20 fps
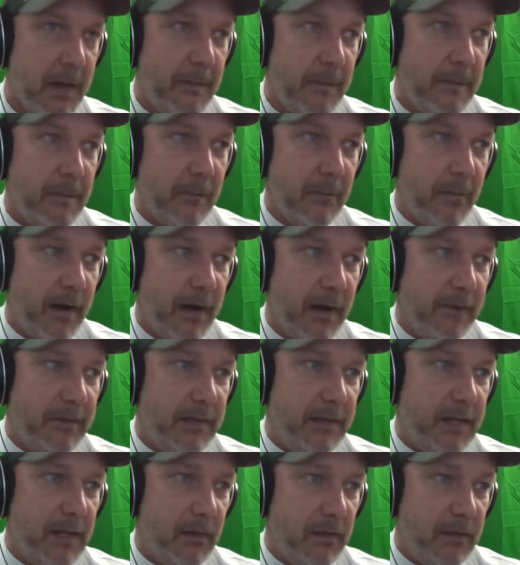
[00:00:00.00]
But,
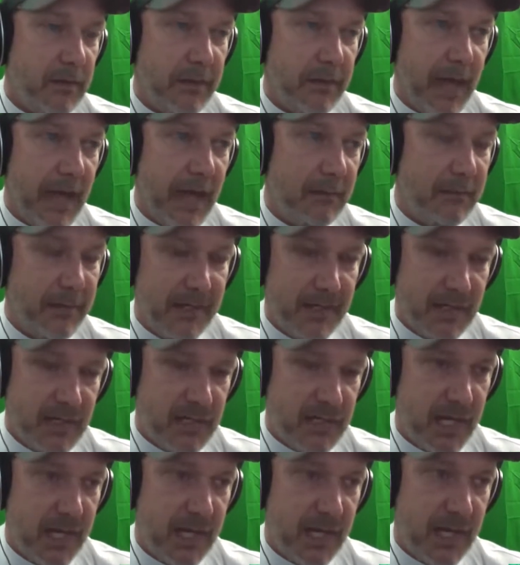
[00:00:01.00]
that being
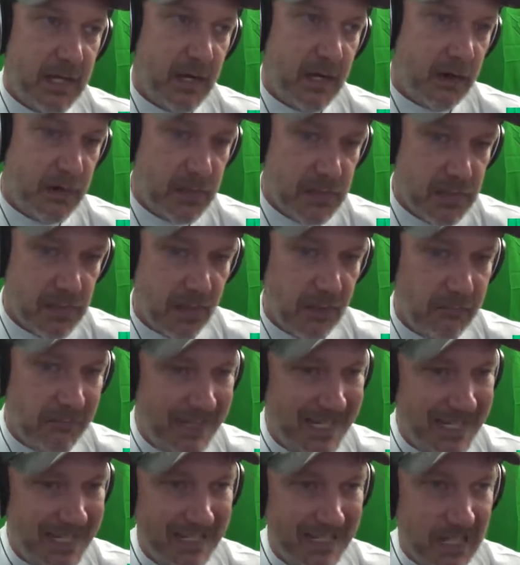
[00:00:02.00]
said, our stuff
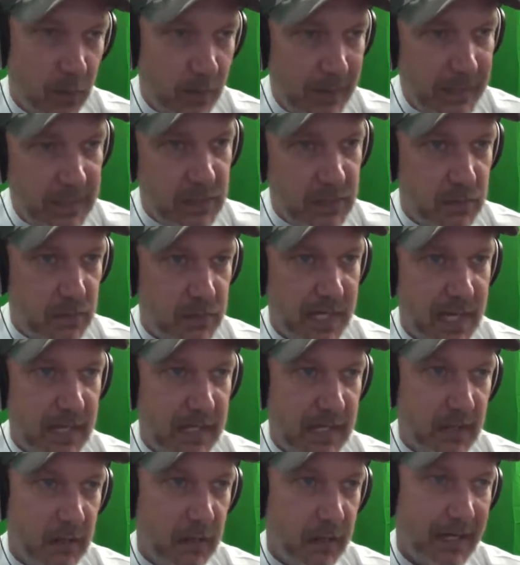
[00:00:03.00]
didn't go into Sandy
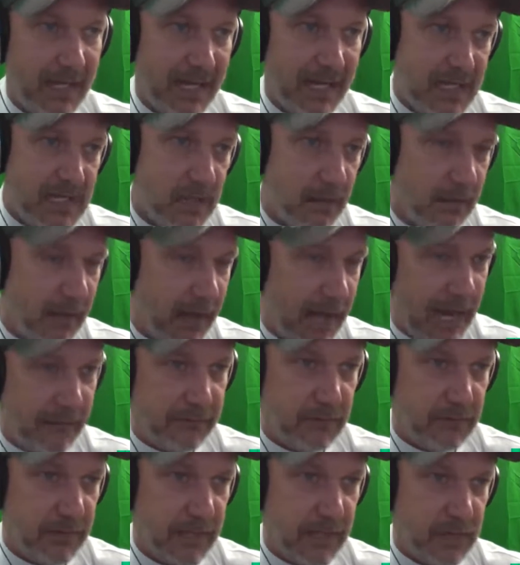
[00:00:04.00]
Hook until after
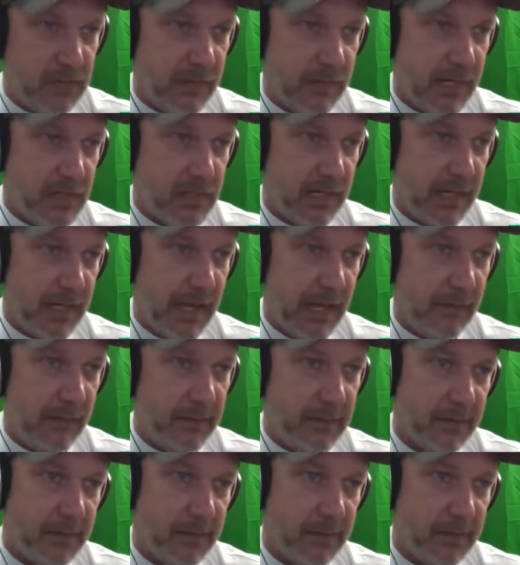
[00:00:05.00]
that tragedy happened.